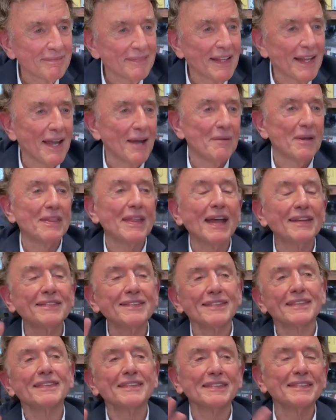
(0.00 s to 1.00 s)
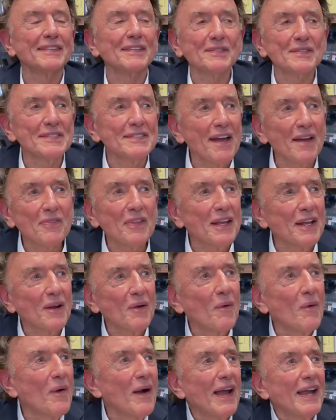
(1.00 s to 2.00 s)
I mean, that's there's nothing
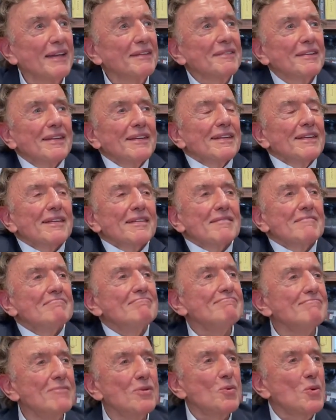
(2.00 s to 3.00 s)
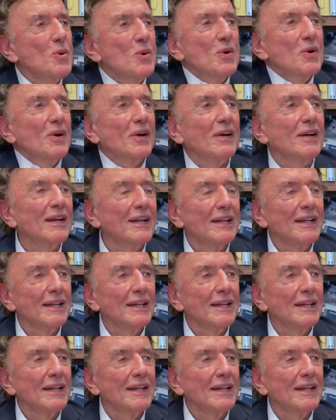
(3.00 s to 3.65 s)
quite more